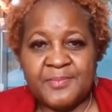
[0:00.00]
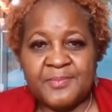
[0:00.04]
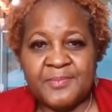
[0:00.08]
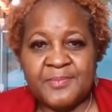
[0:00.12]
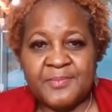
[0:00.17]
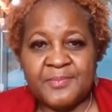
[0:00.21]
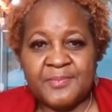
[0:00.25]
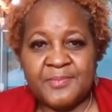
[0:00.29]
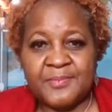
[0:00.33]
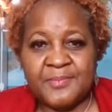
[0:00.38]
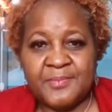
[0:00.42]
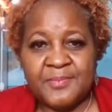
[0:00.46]

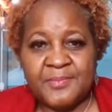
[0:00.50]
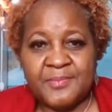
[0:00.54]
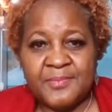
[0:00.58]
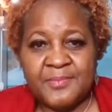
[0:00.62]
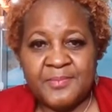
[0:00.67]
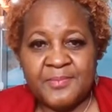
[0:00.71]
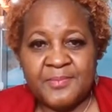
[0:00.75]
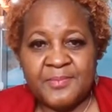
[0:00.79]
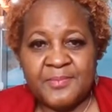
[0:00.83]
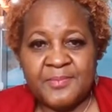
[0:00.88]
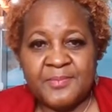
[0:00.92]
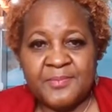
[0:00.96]

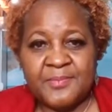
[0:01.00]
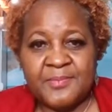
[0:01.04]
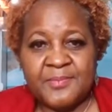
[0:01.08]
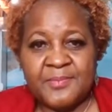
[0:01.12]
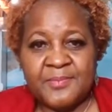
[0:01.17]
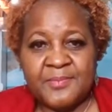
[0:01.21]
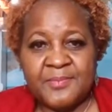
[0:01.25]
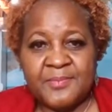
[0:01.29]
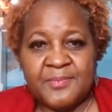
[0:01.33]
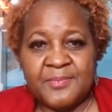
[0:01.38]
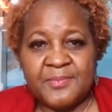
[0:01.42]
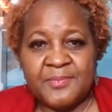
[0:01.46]

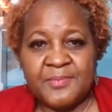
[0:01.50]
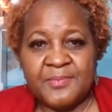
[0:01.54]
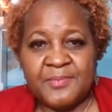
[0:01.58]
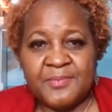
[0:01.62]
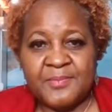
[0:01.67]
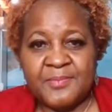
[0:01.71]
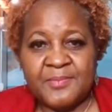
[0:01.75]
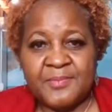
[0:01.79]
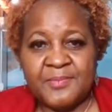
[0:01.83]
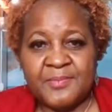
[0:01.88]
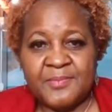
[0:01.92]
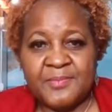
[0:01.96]

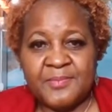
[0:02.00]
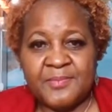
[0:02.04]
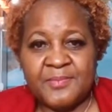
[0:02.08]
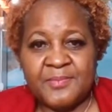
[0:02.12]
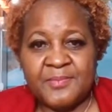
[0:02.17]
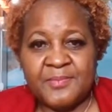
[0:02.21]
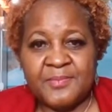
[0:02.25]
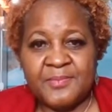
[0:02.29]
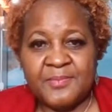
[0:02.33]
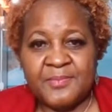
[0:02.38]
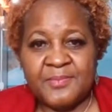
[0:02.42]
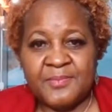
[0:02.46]

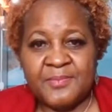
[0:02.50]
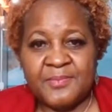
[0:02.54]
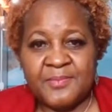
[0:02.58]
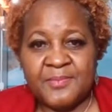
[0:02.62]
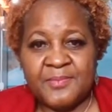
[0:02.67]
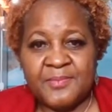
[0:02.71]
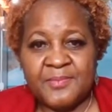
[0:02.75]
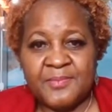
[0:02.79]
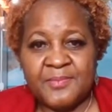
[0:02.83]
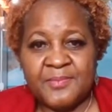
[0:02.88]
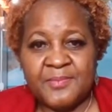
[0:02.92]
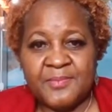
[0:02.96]

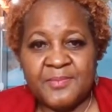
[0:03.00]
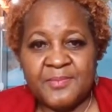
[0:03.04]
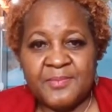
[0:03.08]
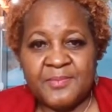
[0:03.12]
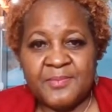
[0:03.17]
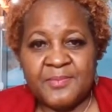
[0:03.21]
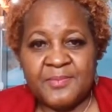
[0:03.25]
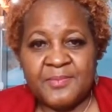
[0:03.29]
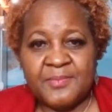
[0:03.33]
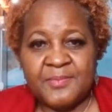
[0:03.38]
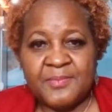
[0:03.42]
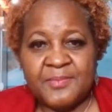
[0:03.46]

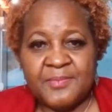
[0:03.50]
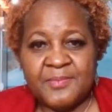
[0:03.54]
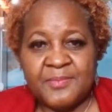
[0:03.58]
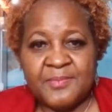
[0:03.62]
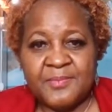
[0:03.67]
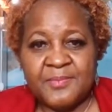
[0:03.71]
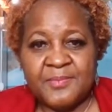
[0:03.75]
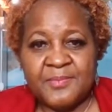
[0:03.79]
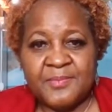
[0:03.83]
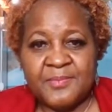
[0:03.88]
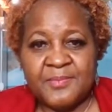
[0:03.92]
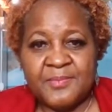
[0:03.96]

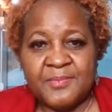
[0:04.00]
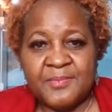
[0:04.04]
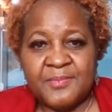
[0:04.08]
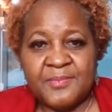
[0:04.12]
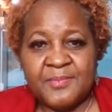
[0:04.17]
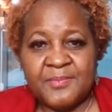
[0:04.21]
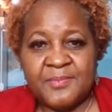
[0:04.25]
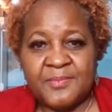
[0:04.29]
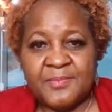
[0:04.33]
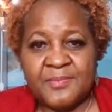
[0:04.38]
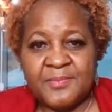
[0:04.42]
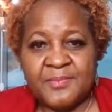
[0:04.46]

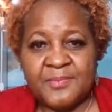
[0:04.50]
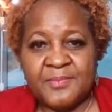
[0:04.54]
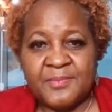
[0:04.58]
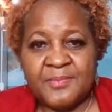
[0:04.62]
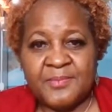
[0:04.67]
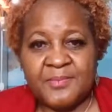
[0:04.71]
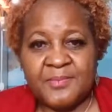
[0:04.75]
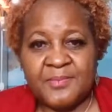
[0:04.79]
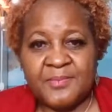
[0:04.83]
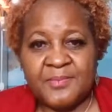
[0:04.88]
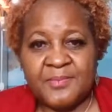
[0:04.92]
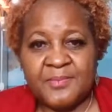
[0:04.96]

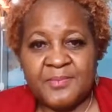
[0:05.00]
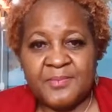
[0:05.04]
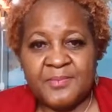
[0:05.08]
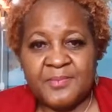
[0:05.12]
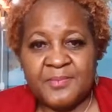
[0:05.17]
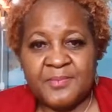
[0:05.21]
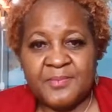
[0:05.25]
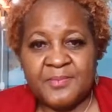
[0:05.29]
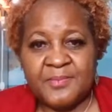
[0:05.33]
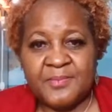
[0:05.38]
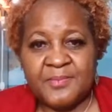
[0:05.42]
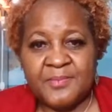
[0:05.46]

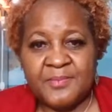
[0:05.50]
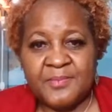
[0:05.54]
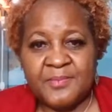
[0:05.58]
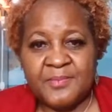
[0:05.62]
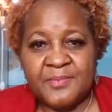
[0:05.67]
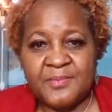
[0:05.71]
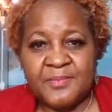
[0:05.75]
[no speech]